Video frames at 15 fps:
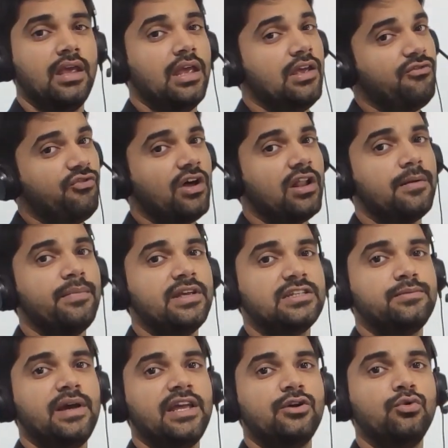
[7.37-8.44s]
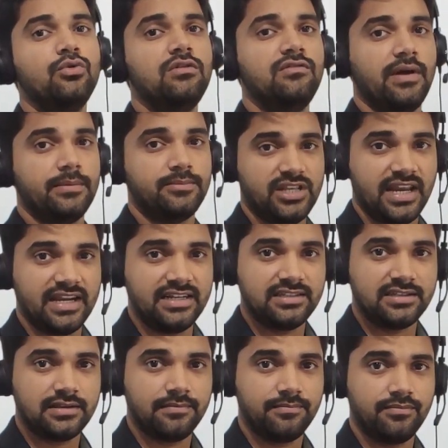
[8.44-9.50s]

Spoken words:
If you are amazed by cool websites